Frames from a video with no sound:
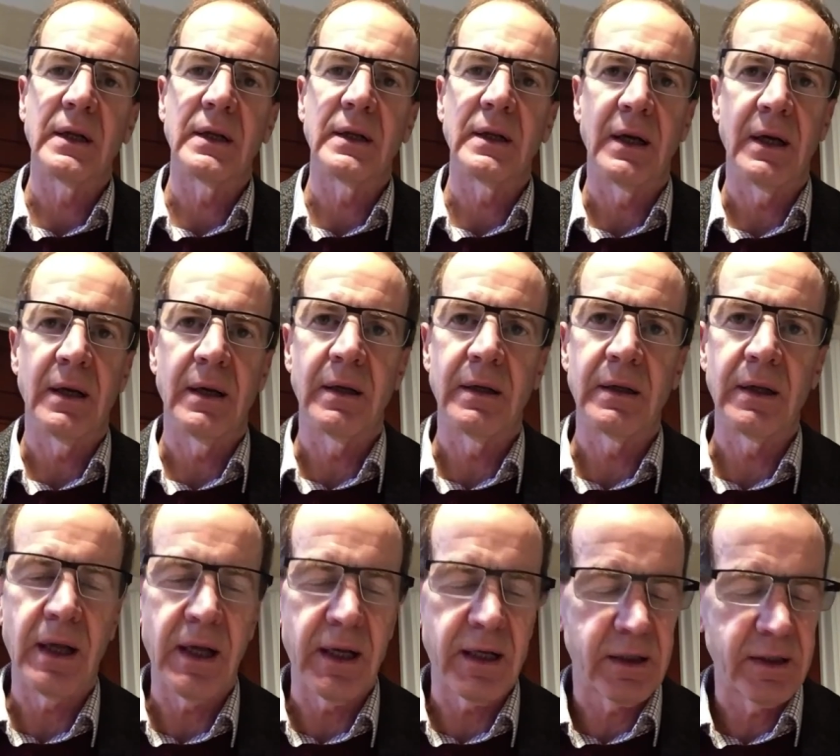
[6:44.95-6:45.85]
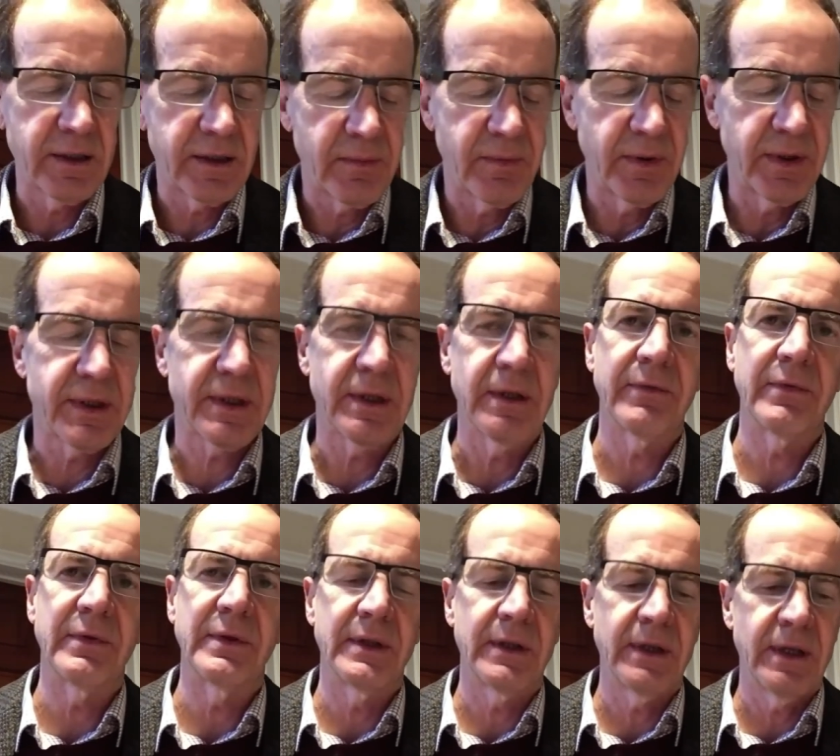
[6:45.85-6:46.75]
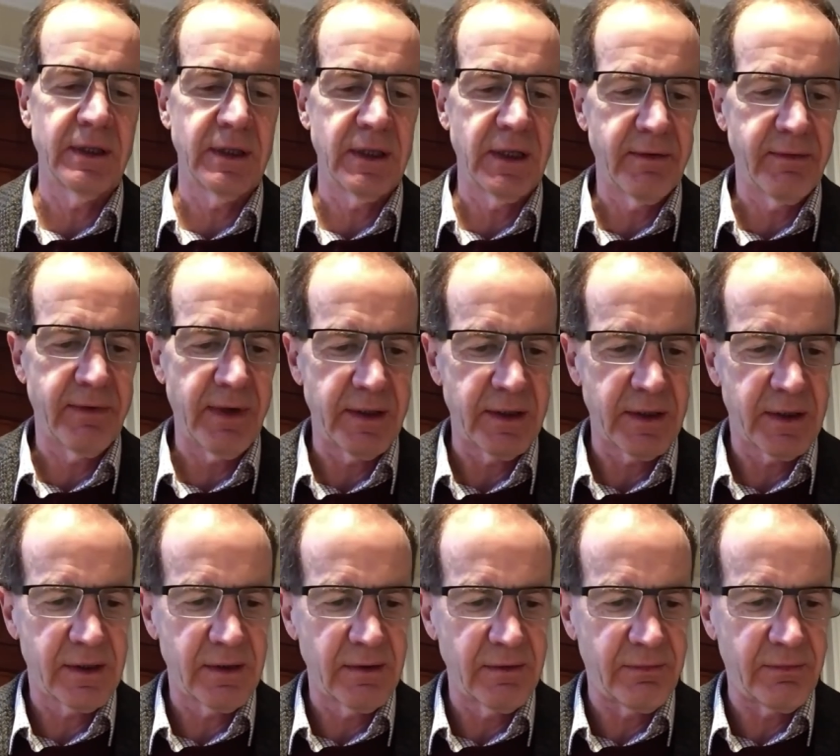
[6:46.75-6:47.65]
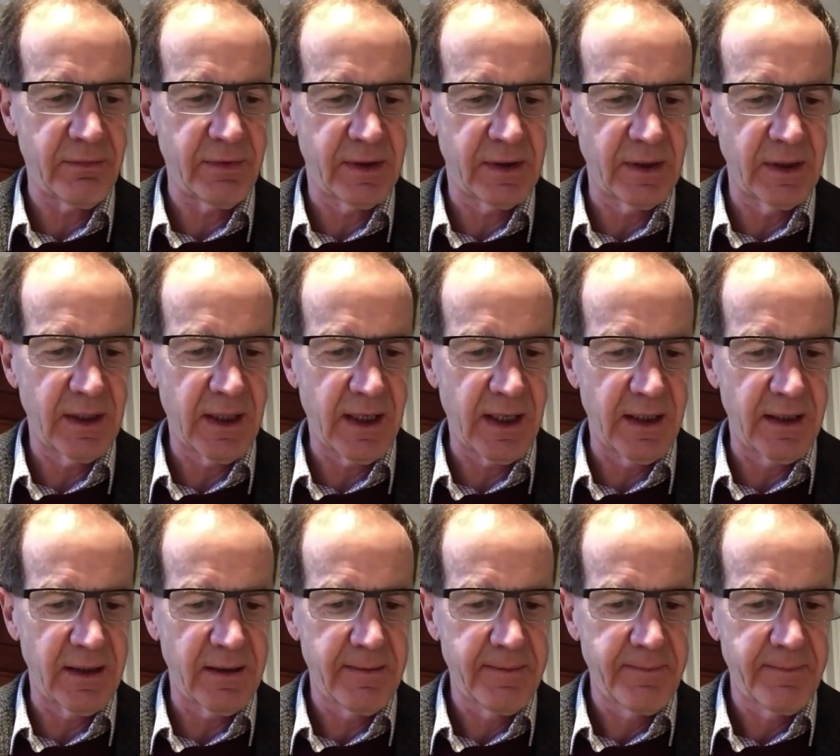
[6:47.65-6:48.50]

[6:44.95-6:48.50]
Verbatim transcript: uh, likely to be suffered in the event of delay.